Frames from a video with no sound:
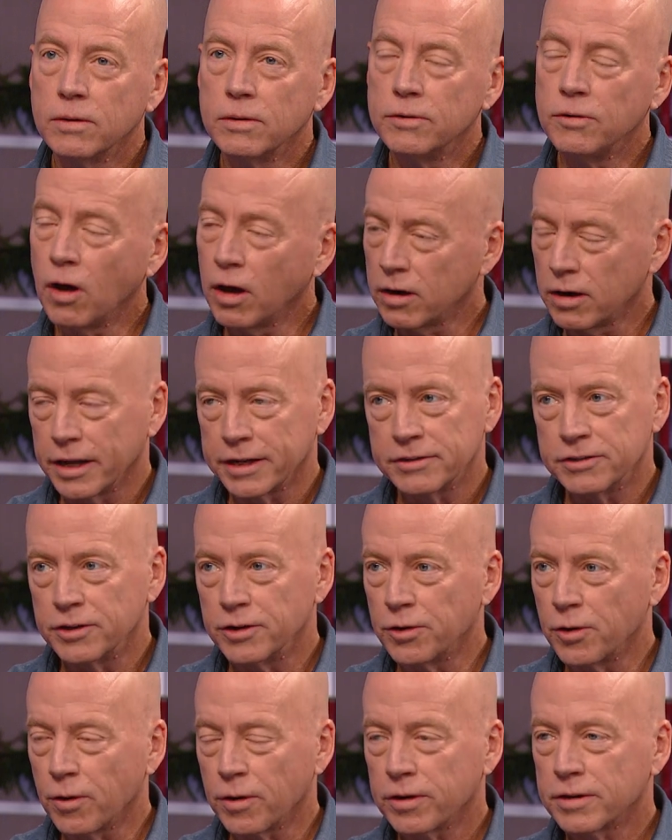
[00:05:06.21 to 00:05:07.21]
Not like New
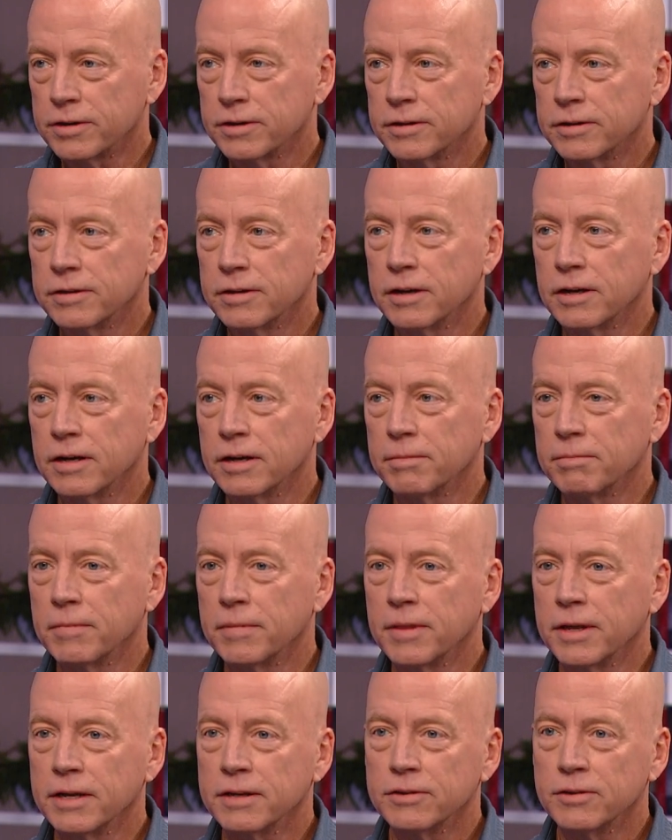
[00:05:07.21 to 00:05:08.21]
York. Um,
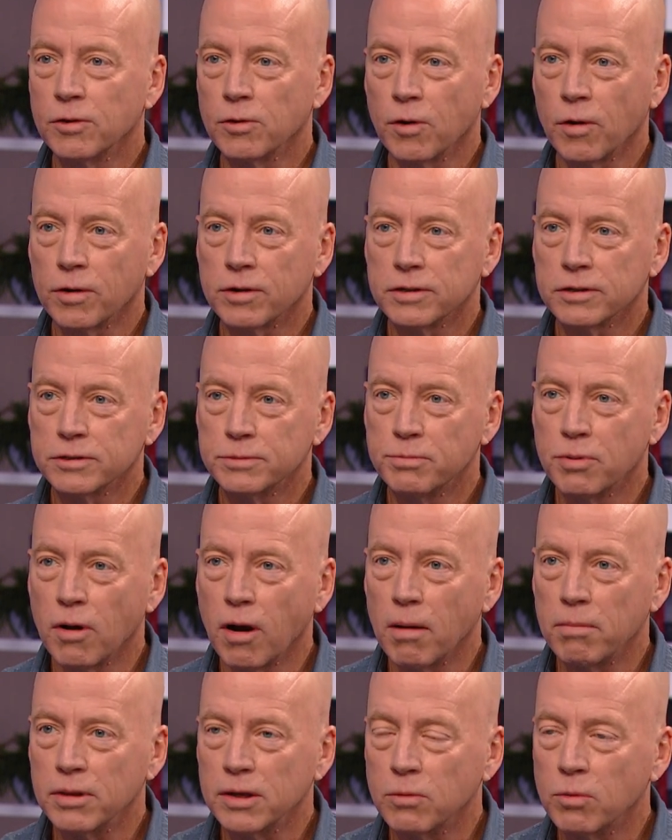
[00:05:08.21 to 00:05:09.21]
I think New York is
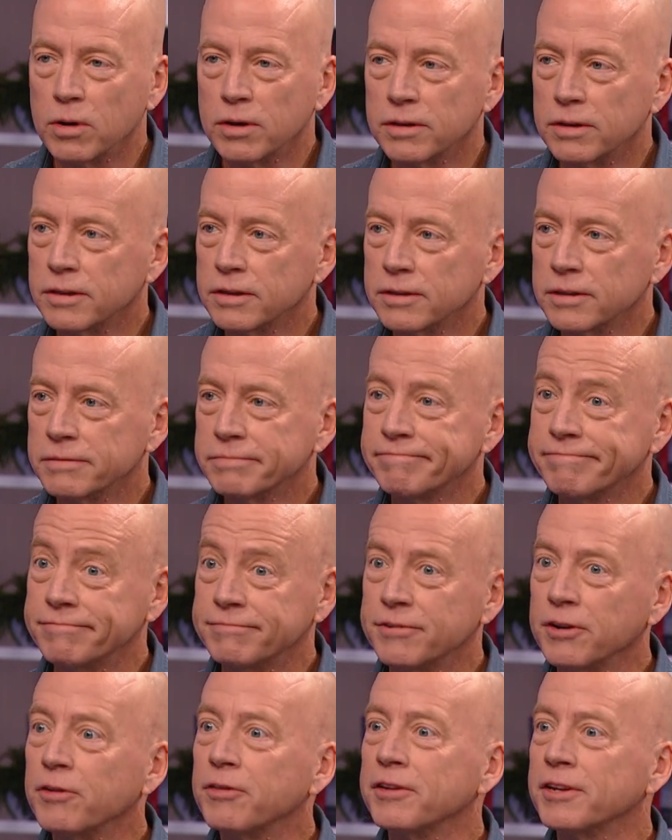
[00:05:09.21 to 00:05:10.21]
probably one of the
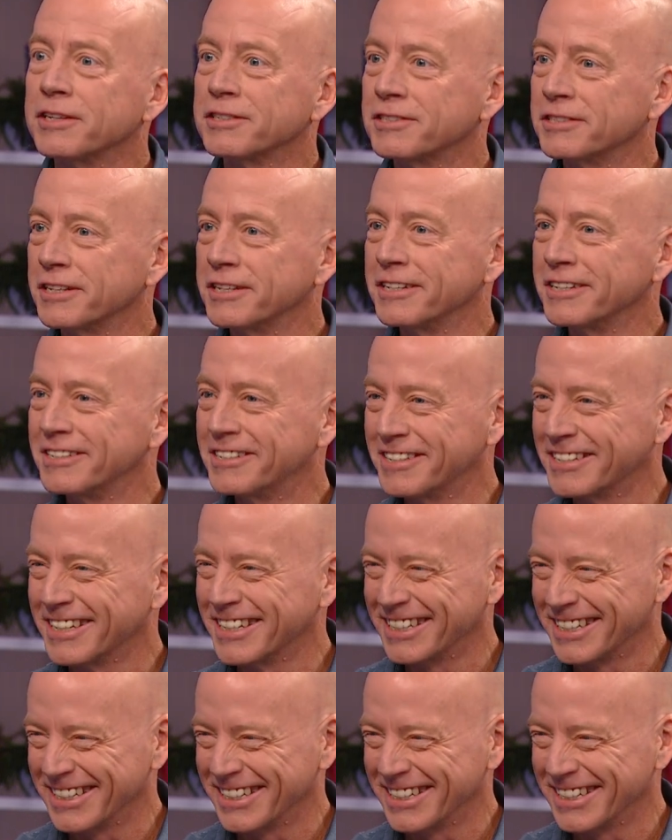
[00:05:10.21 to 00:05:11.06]
filthiest cities